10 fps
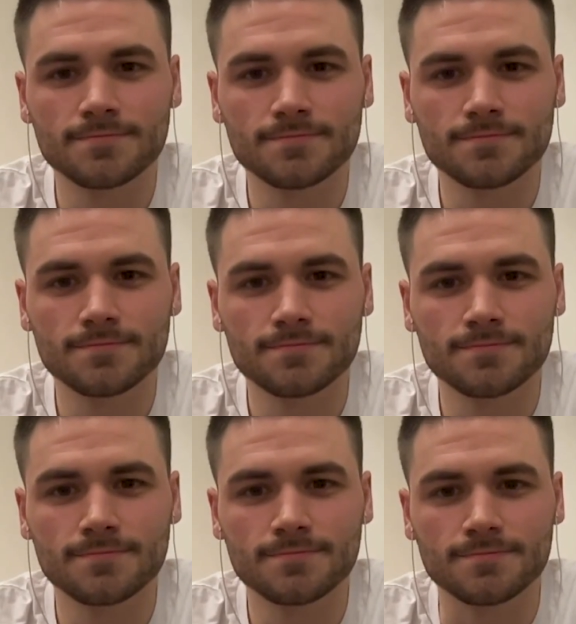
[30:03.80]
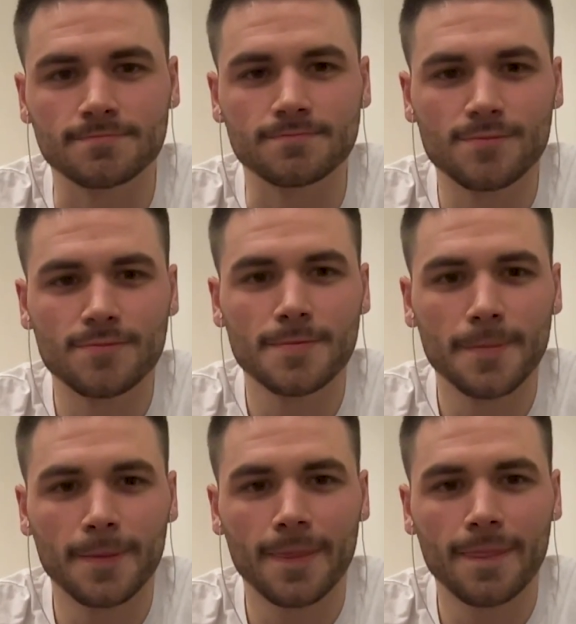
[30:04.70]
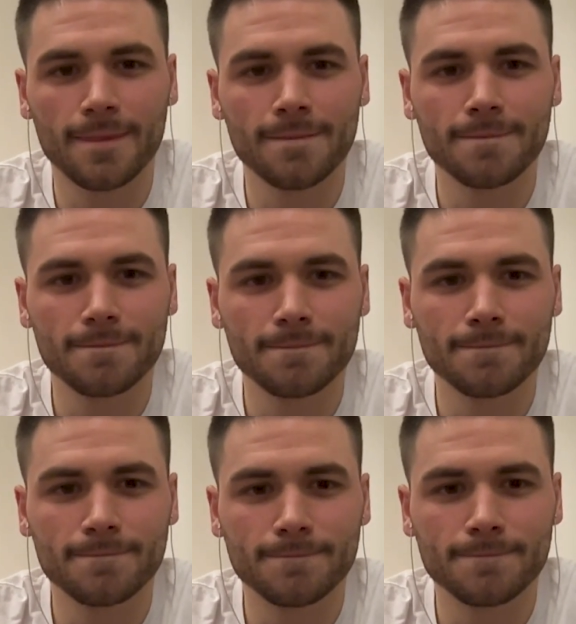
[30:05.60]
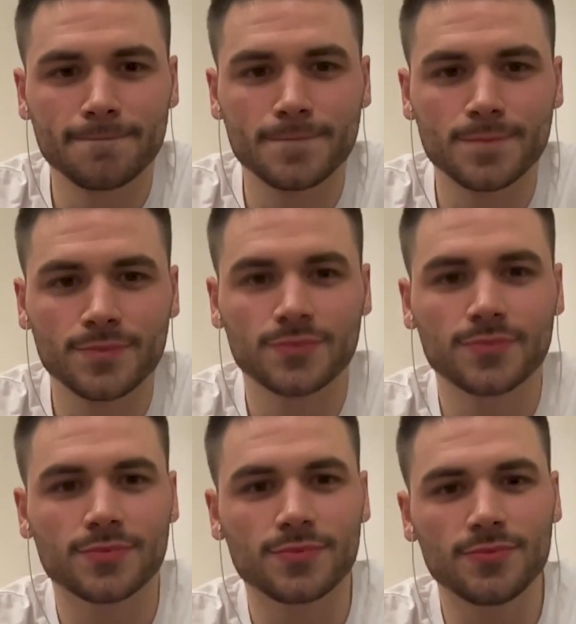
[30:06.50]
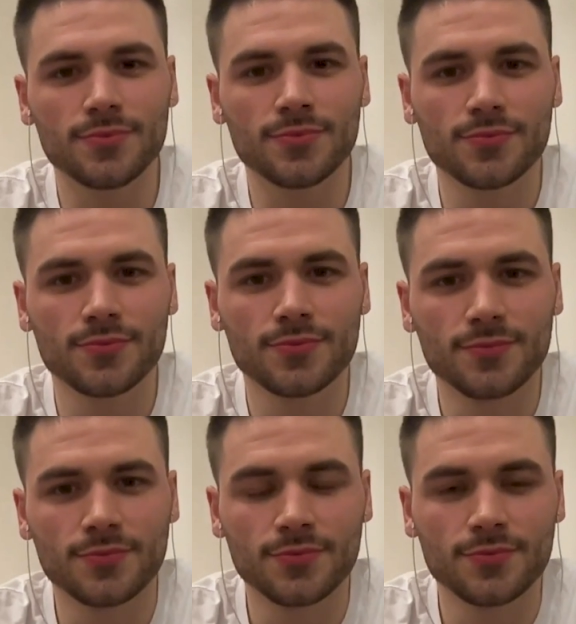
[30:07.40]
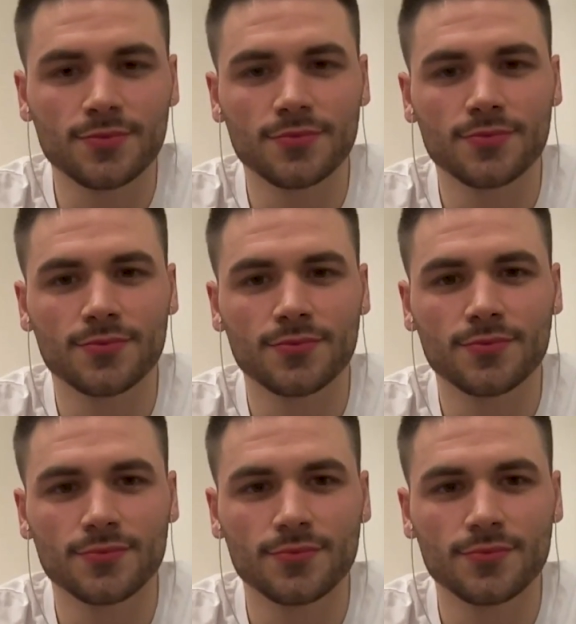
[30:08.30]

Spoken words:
The person shown says nothing.